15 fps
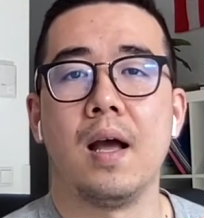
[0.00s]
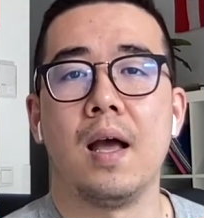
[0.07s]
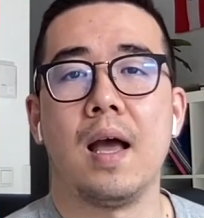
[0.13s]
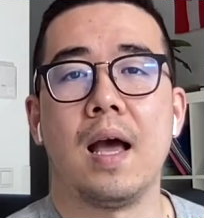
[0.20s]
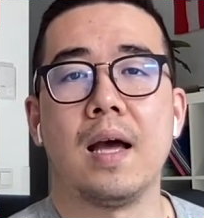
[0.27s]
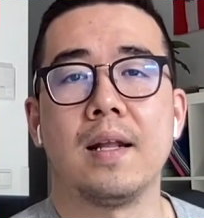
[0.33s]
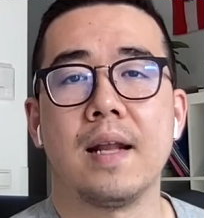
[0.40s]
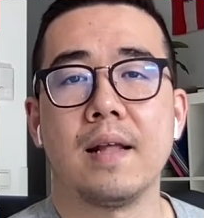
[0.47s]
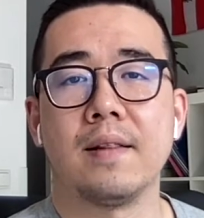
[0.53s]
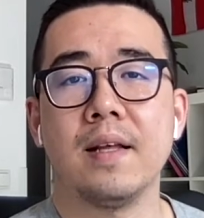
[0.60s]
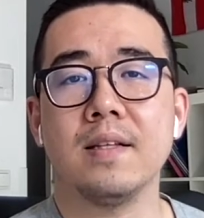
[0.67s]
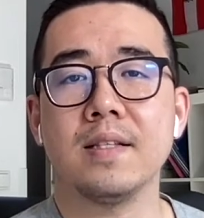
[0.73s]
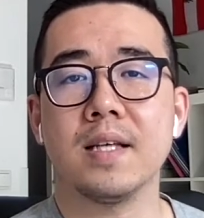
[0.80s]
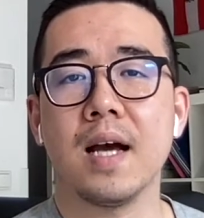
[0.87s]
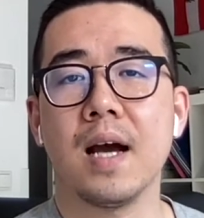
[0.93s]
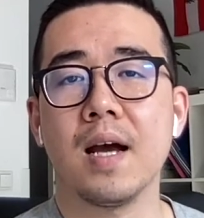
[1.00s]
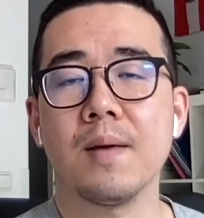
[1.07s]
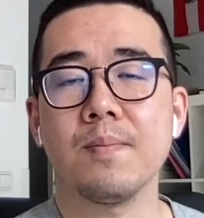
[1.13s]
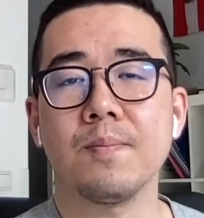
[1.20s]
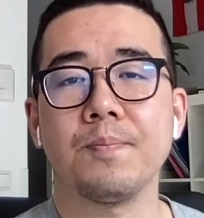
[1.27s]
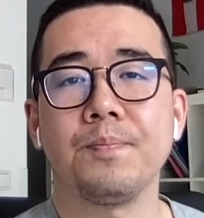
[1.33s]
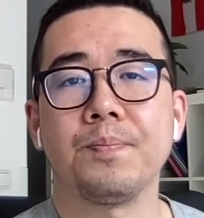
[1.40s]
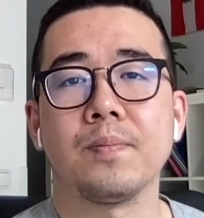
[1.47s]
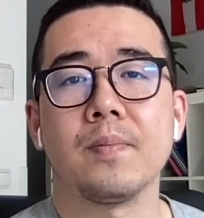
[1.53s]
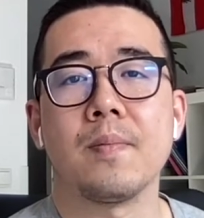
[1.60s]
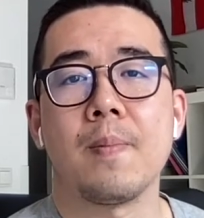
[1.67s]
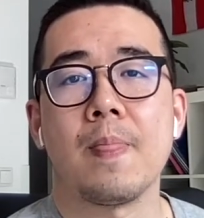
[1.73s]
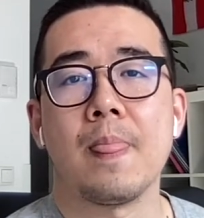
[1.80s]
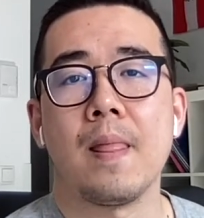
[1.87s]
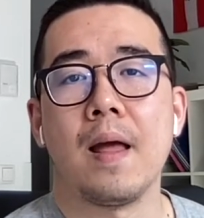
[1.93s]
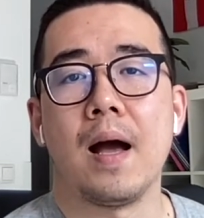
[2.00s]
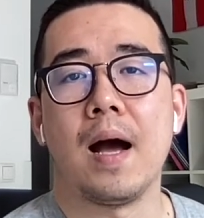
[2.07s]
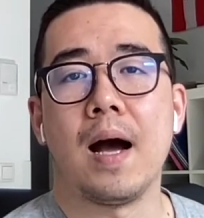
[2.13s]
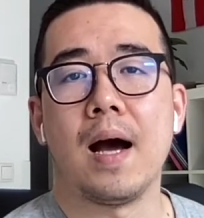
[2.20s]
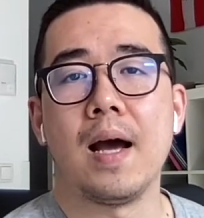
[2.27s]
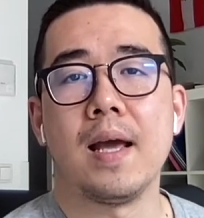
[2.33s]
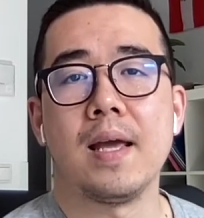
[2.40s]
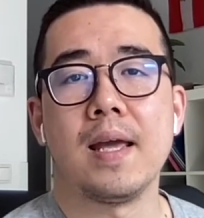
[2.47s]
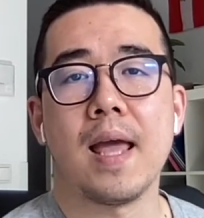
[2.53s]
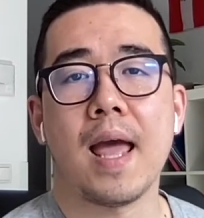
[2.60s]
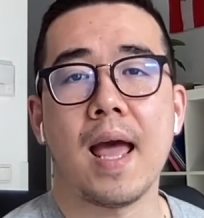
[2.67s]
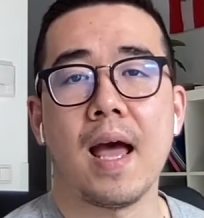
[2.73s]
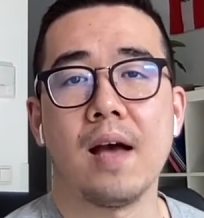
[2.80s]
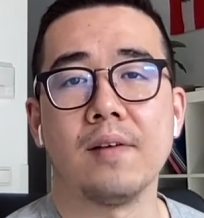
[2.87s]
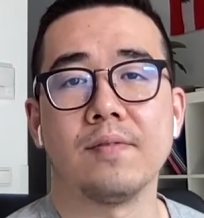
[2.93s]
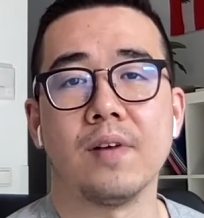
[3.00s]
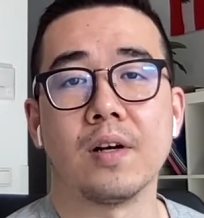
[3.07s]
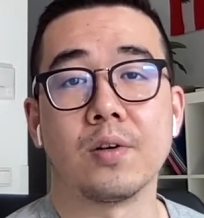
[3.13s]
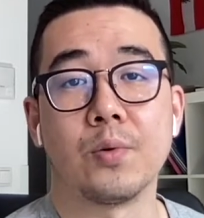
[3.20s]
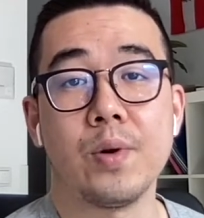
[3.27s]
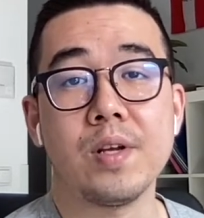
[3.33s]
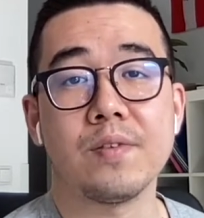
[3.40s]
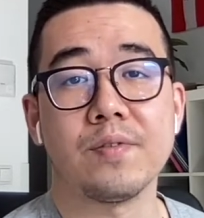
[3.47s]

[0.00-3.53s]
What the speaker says: And at that time, I have a Greek